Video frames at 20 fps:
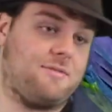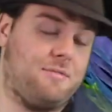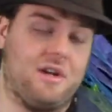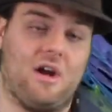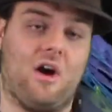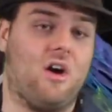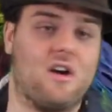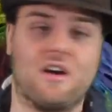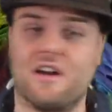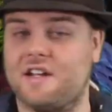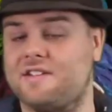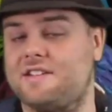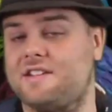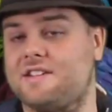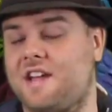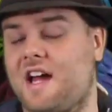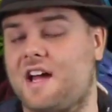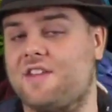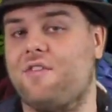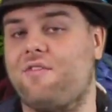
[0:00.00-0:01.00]
but Argus
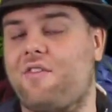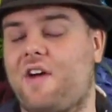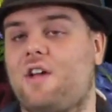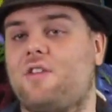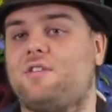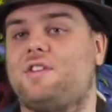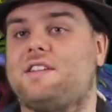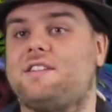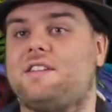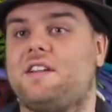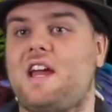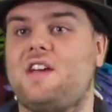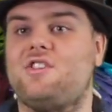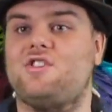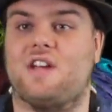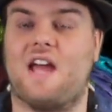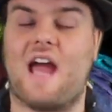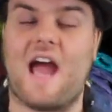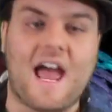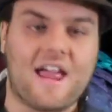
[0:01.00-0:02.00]
is not the final
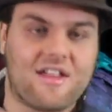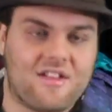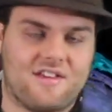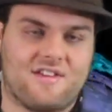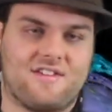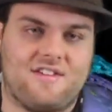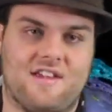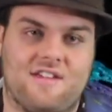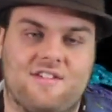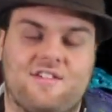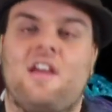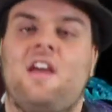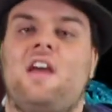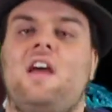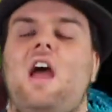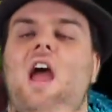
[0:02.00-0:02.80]
destination. Atlas is.